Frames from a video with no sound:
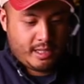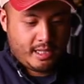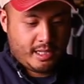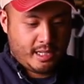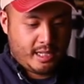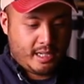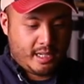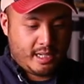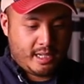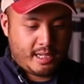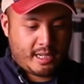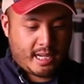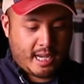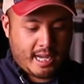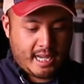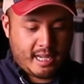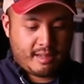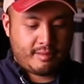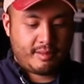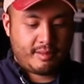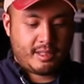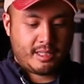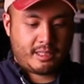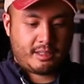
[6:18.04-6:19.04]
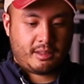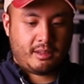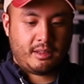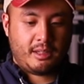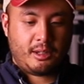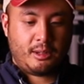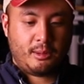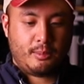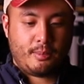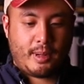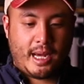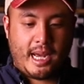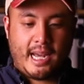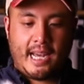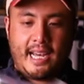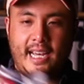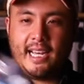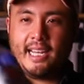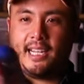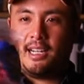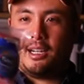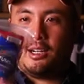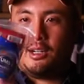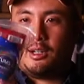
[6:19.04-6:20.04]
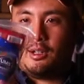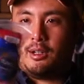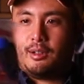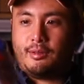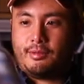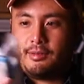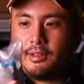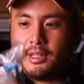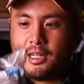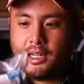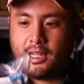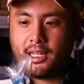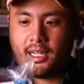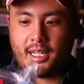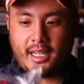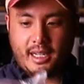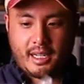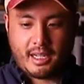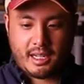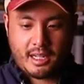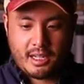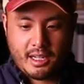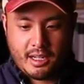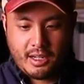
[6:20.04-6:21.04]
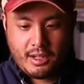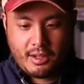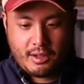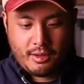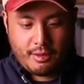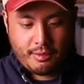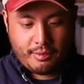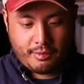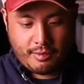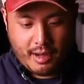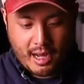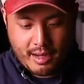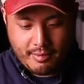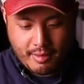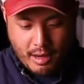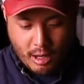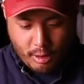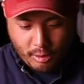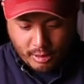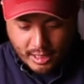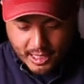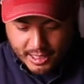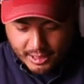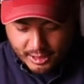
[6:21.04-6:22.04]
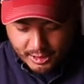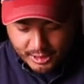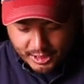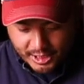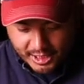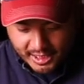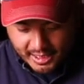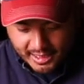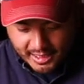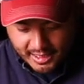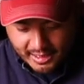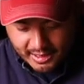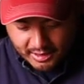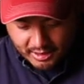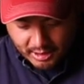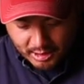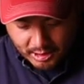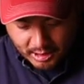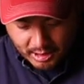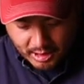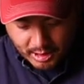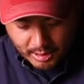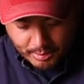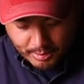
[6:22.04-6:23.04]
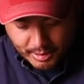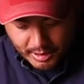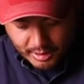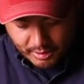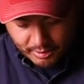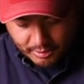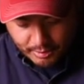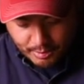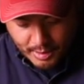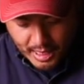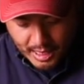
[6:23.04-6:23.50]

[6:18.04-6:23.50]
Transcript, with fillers: And I have this little bag of like 5-Hour Energy. There's a little bit of